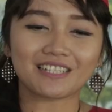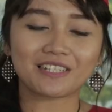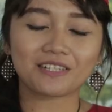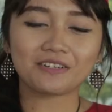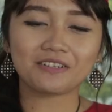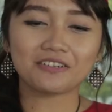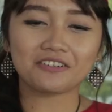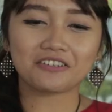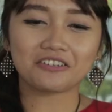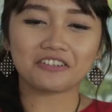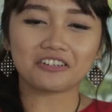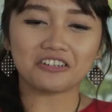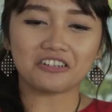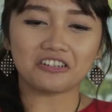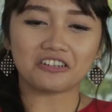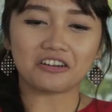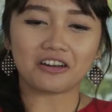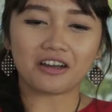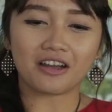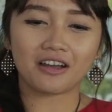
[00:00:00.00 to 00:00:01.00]

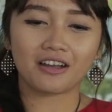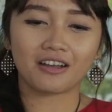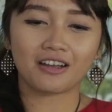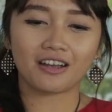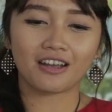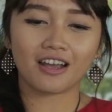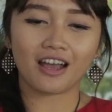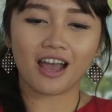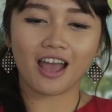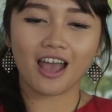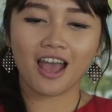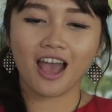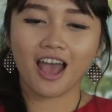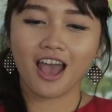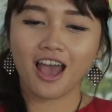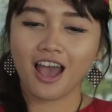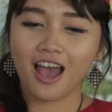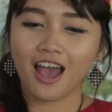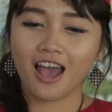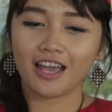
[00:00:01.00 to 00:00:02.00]
So
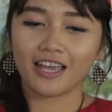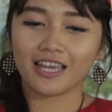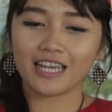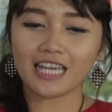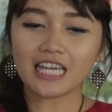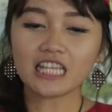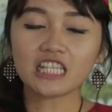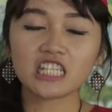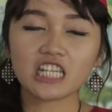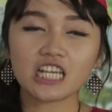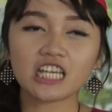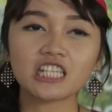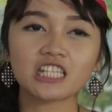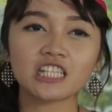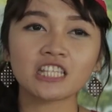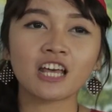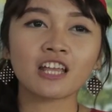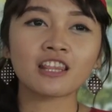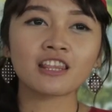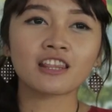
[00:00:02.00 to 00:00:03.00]
it's
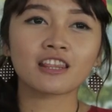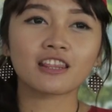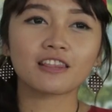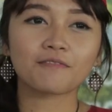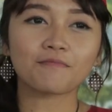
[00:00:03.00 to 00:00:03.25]
not